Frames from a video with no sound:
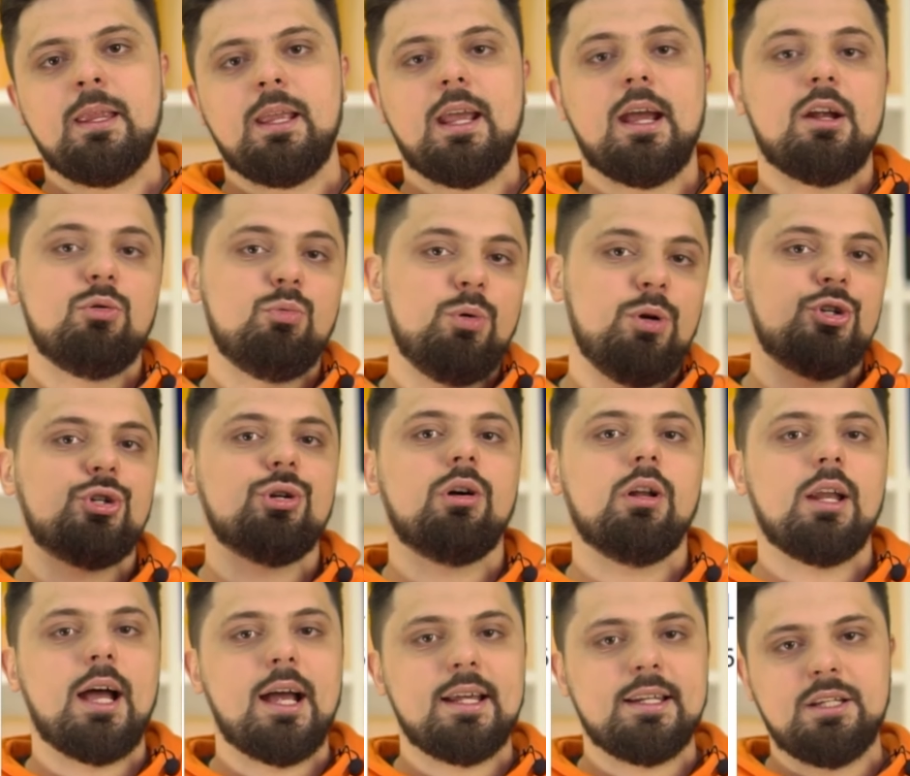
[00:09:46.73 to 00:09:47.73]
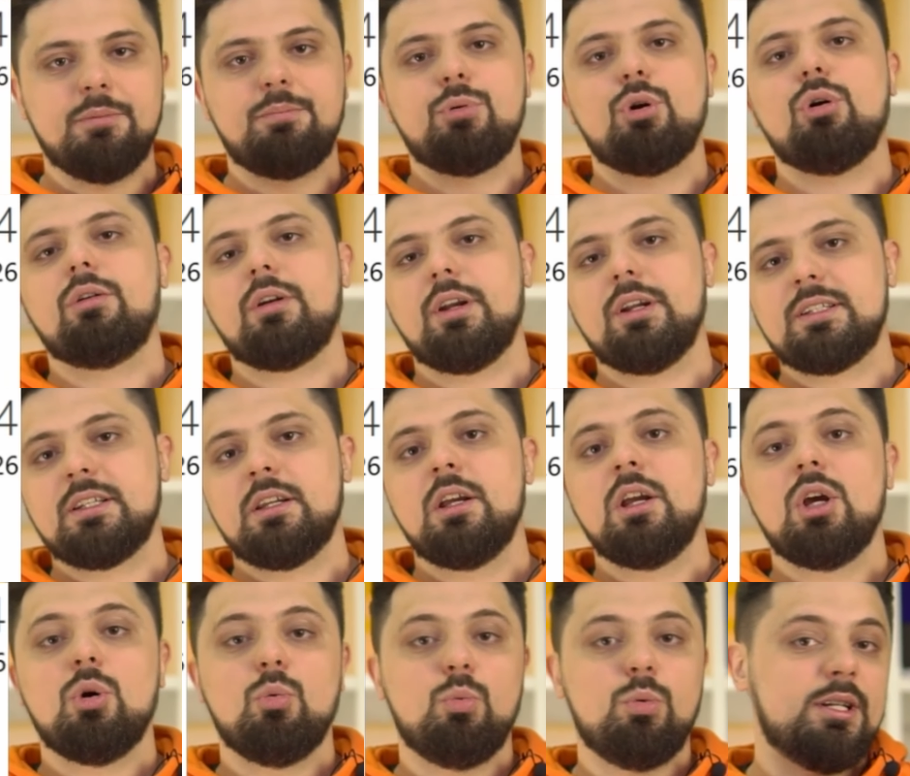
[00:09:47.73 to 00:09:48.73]
and visualize the progress
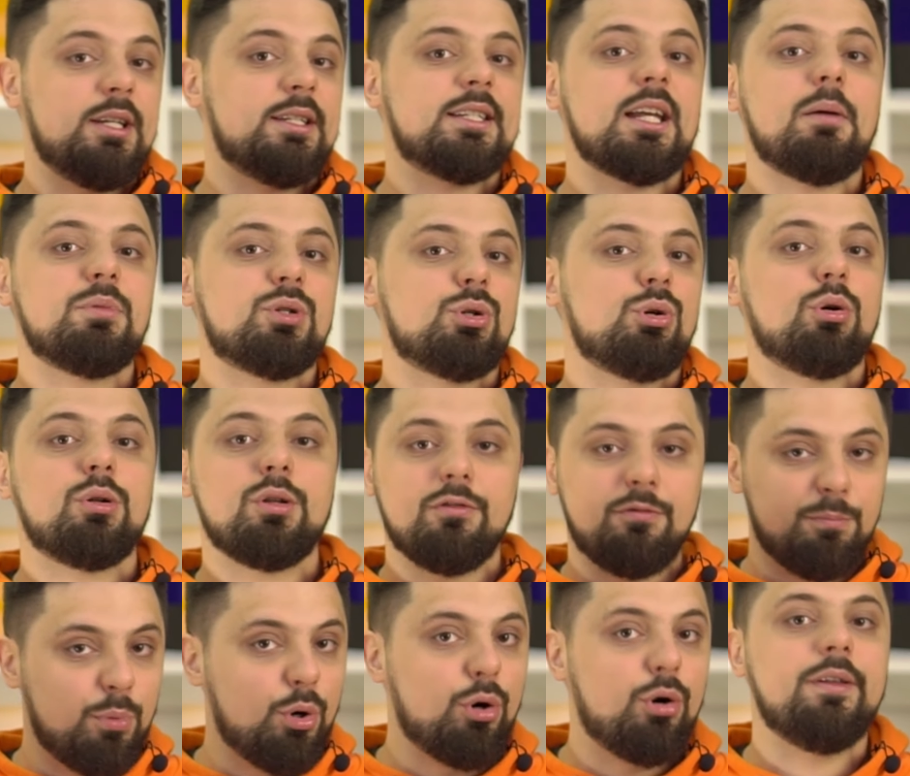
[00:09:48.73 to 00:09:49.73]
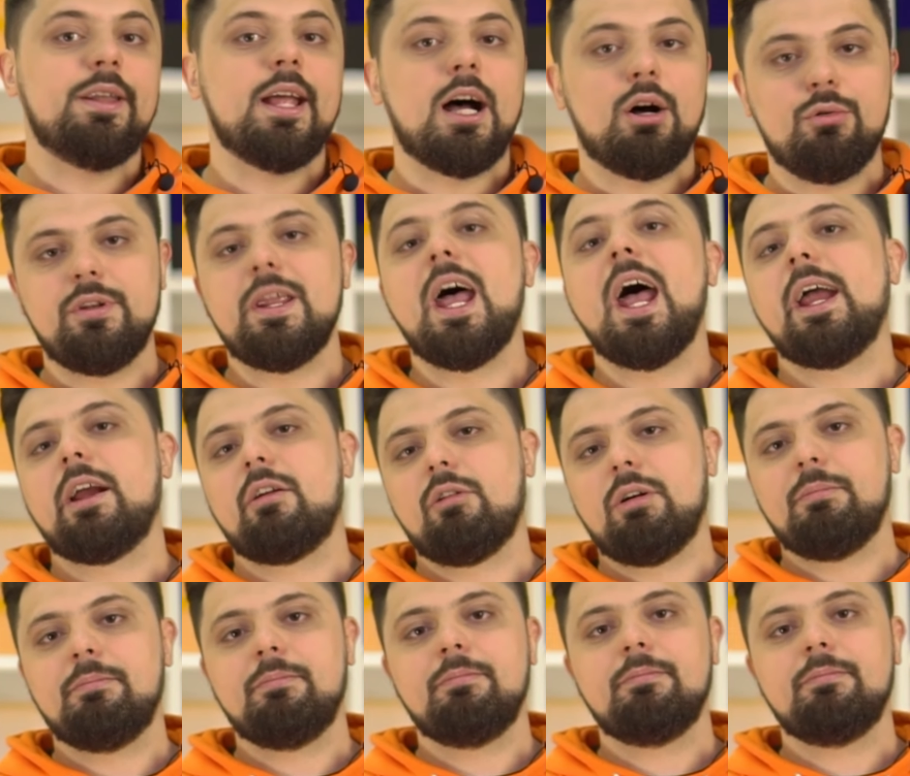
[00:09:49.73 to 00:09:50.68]
with some sort of burn-down diagram.